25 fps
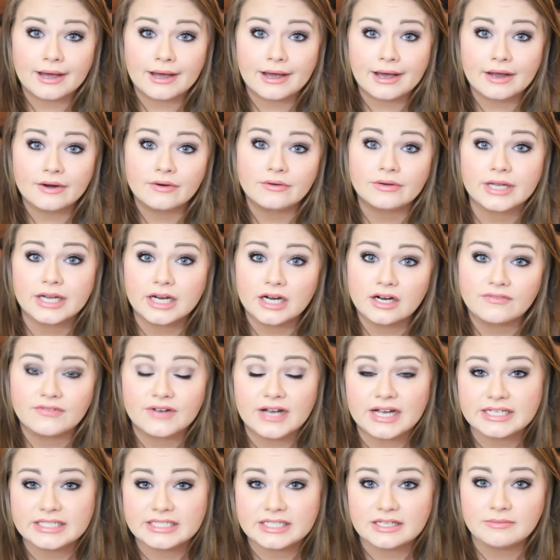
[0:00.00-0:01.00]
I don't care if
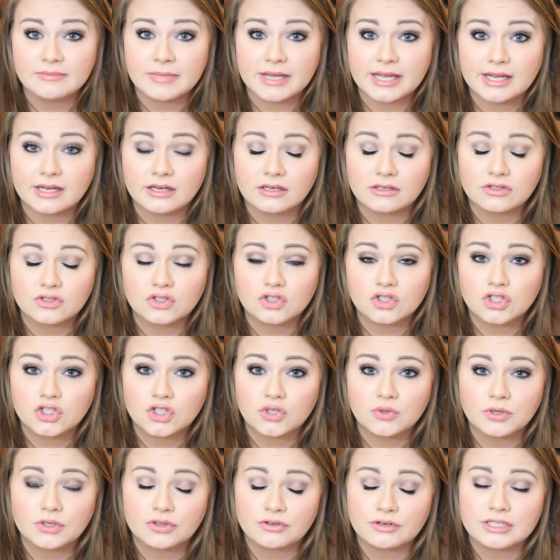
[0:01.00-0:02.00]
I did make
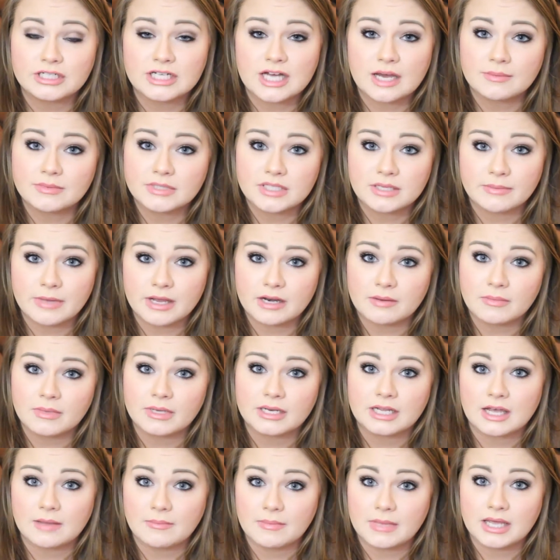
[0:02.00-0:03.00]
two or three times the amount of
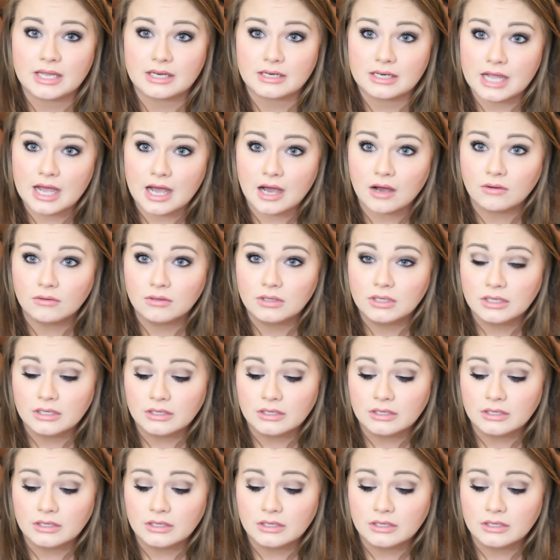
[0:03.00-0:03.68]
money I make now.